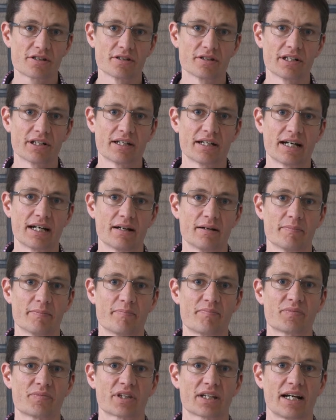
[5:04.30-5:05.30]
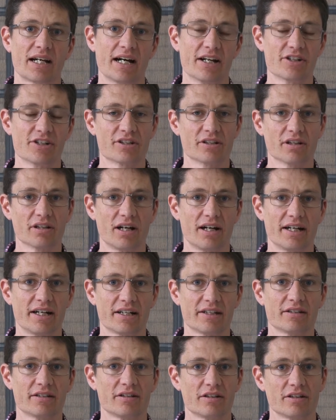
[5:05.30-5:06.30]
that
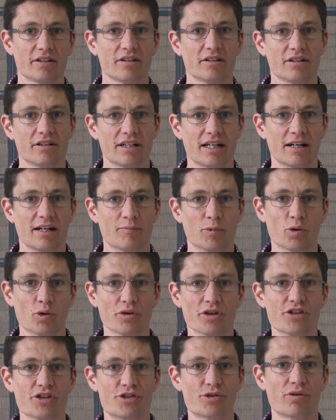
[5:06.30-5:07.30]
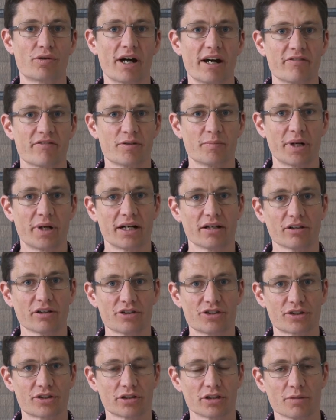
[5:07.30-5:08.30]
underlie or that drive the
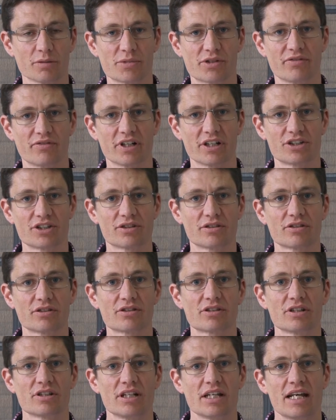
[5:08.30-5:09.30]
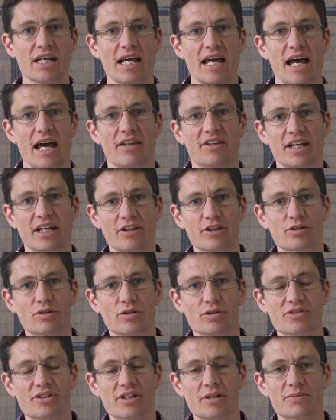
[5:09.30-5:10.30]
biological observations. And the other
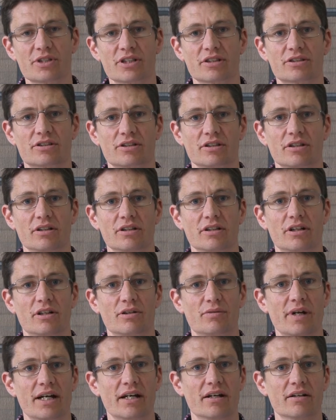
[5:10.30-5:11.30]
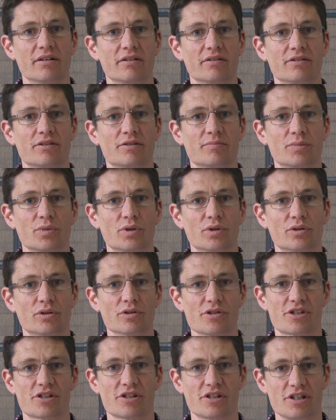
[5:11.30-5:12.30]
core subjects are around more
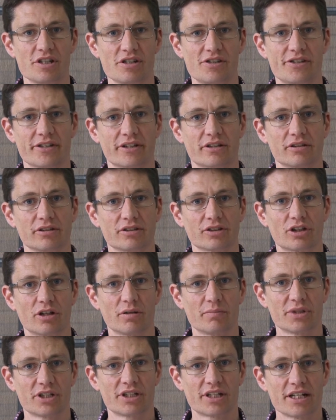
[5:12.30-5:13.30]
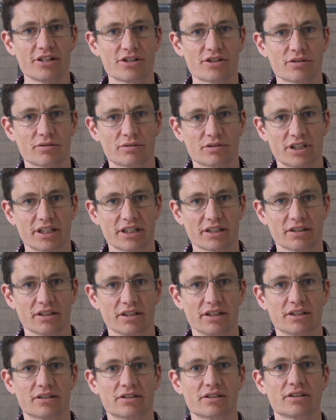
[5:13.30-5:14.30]
statistical and computational
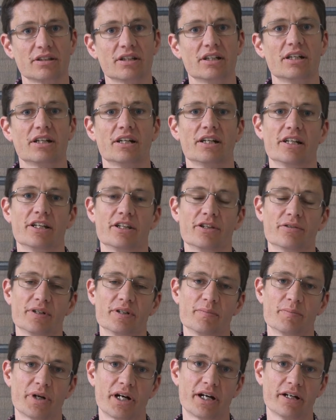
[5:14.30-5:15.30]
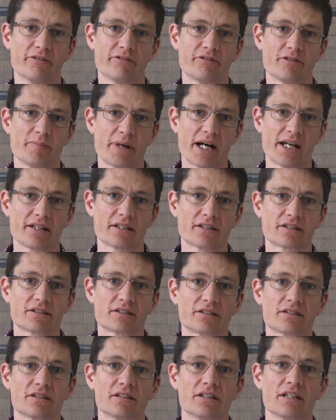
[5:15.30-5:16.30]
techniques, either in
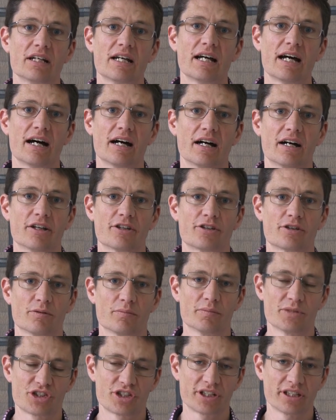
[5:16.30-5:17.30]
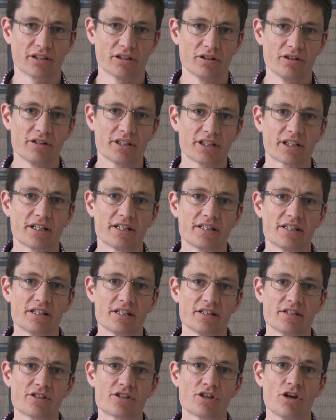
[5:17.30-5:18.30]
bioinformatics, so machine learning
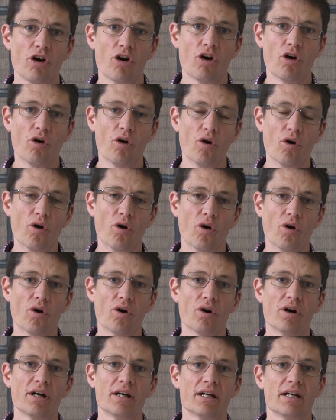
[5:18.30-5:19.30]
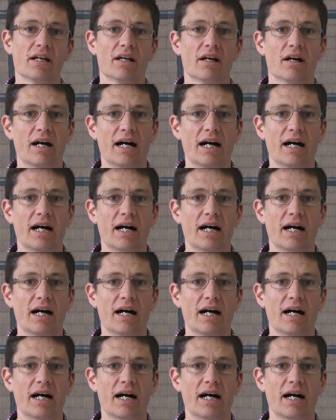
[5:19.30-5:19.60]
ideas, or